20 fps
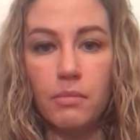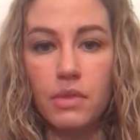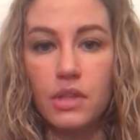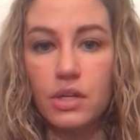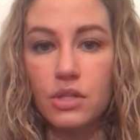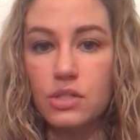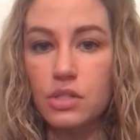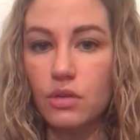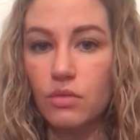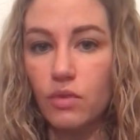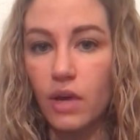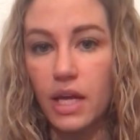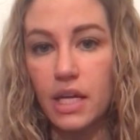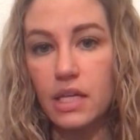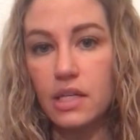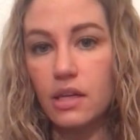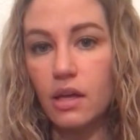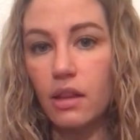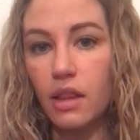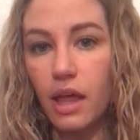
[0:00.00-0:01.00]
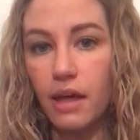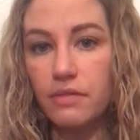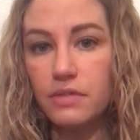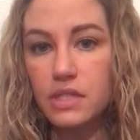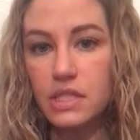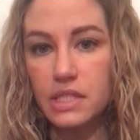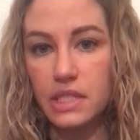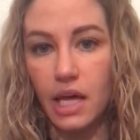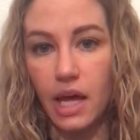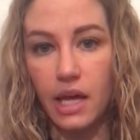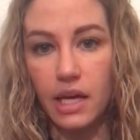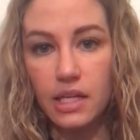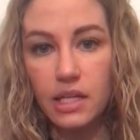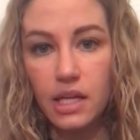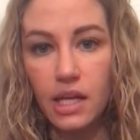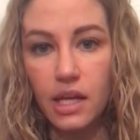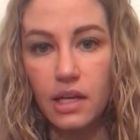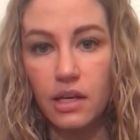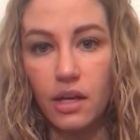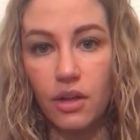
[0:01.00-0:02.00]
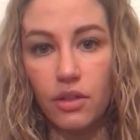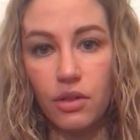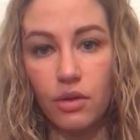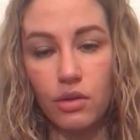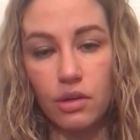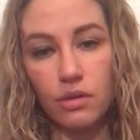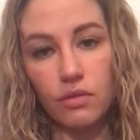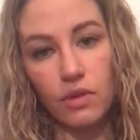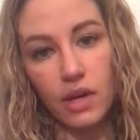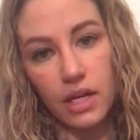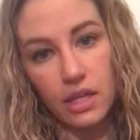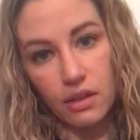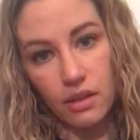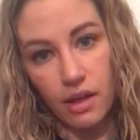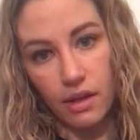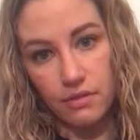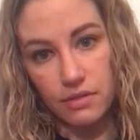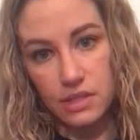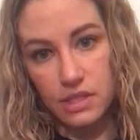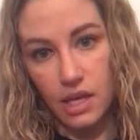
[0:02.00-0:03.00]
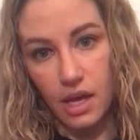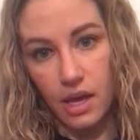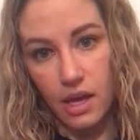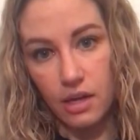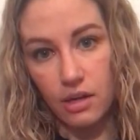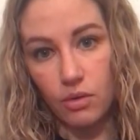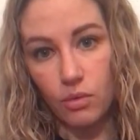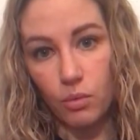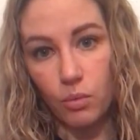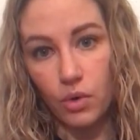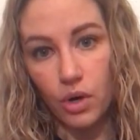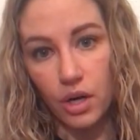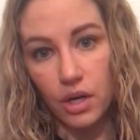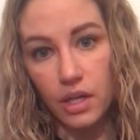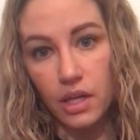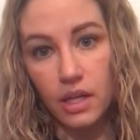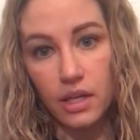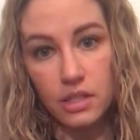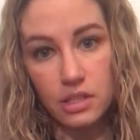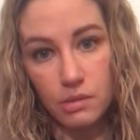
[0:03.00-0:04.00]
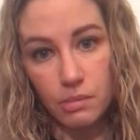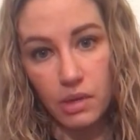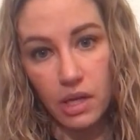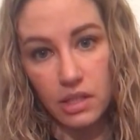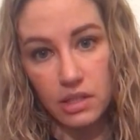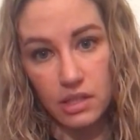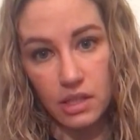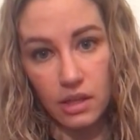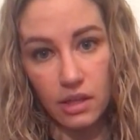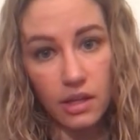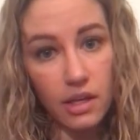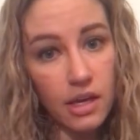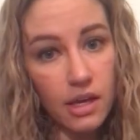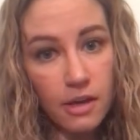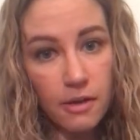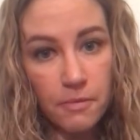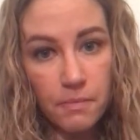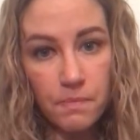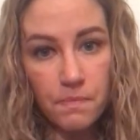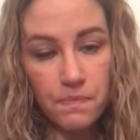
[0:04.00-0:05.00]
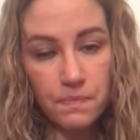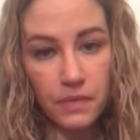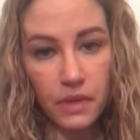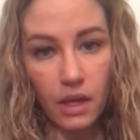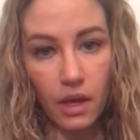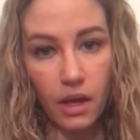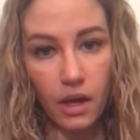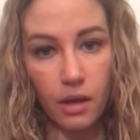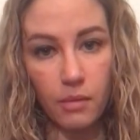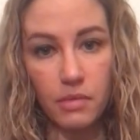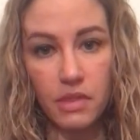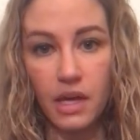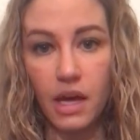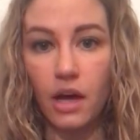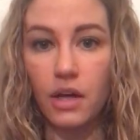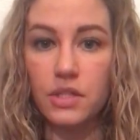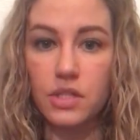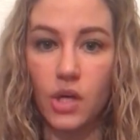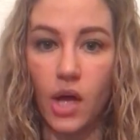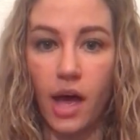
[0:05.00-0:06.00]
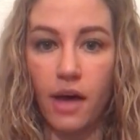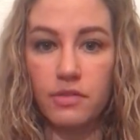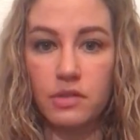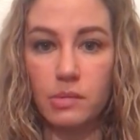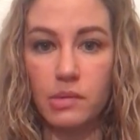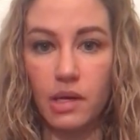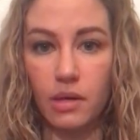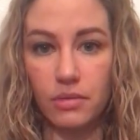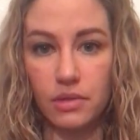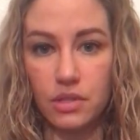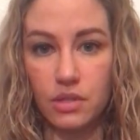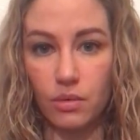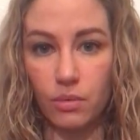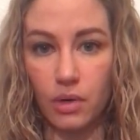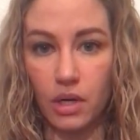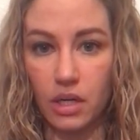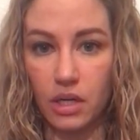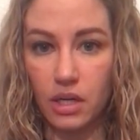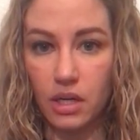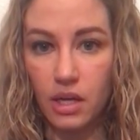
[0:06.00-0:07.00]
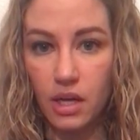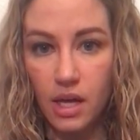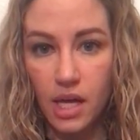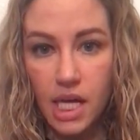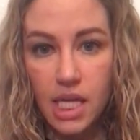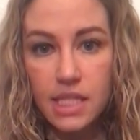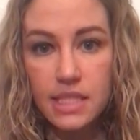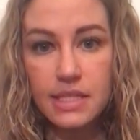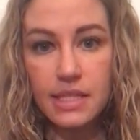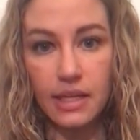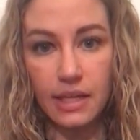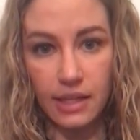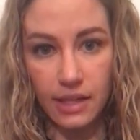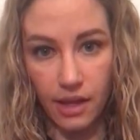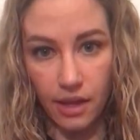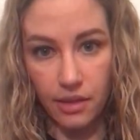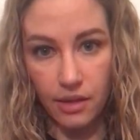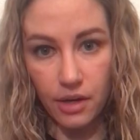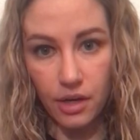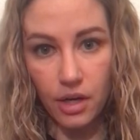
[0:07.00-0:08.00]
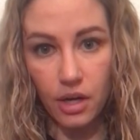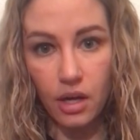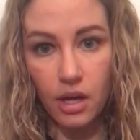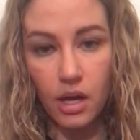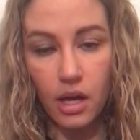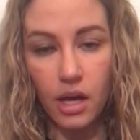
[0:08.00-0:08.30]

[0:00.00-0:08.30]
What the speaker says: There's a right and a left side, and although the right and left side work independently, they also have to be able to work together,